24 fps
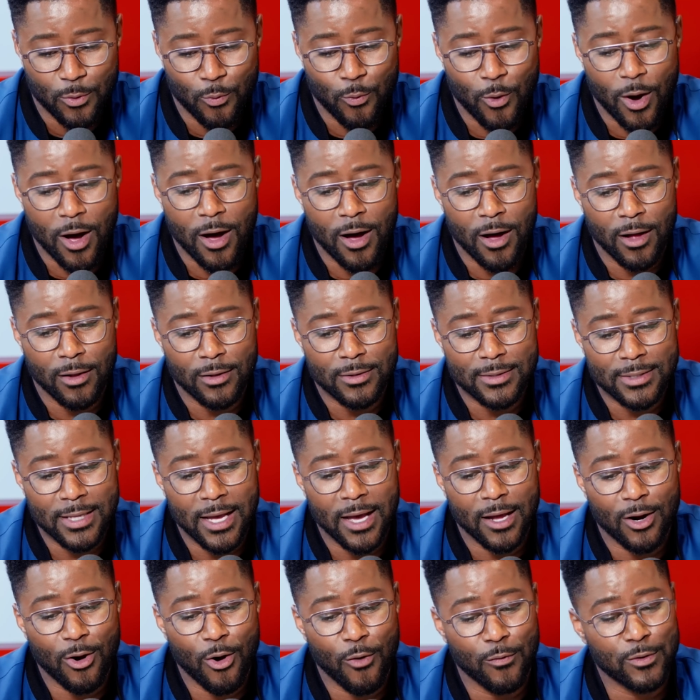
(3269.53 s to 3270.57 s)
while
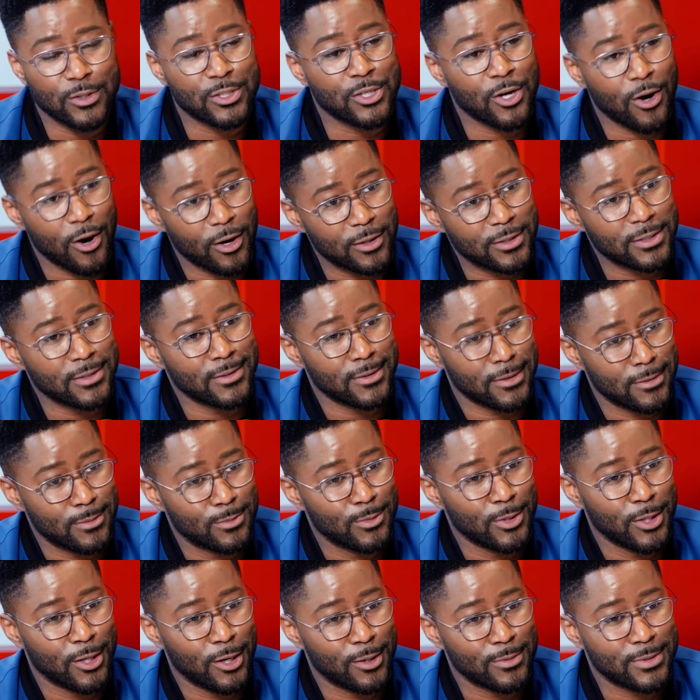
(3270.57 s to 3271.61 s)
not overcharging them,
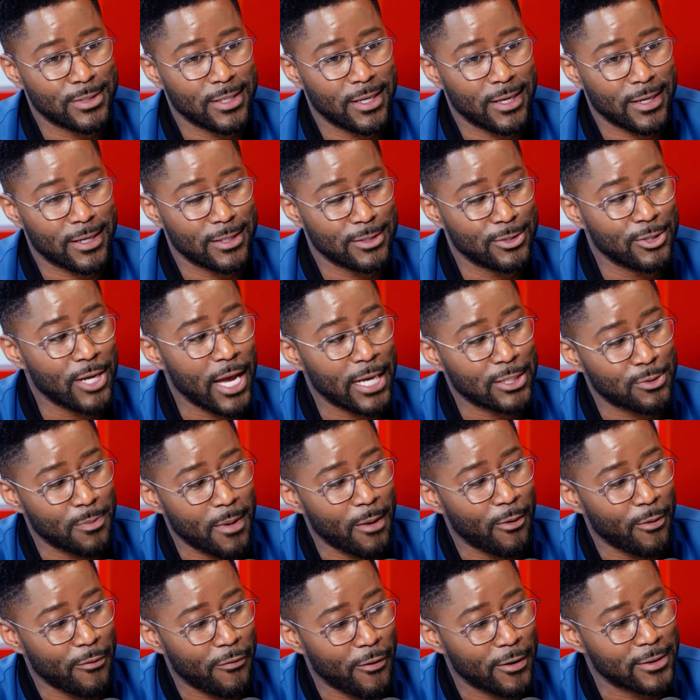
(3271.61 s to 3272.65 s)
you know what I'm saying? Because you guys
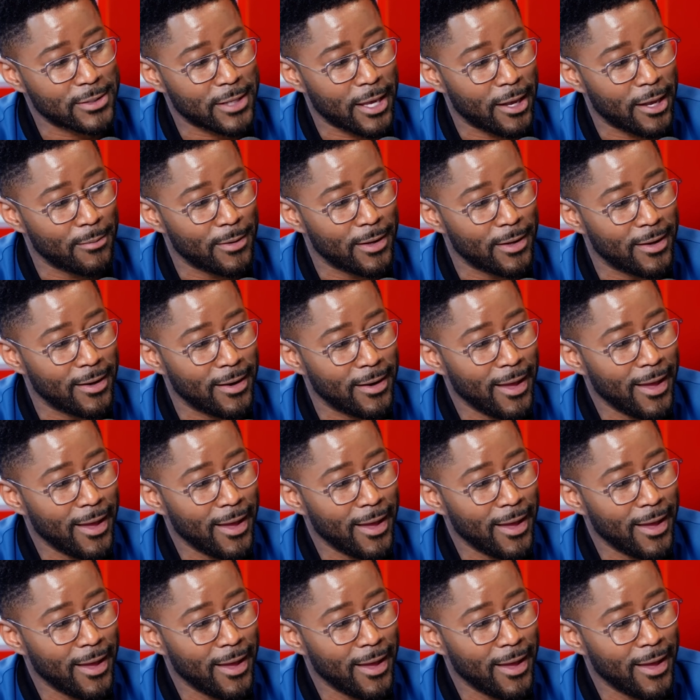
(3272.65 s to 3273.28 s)
remember when we first came in,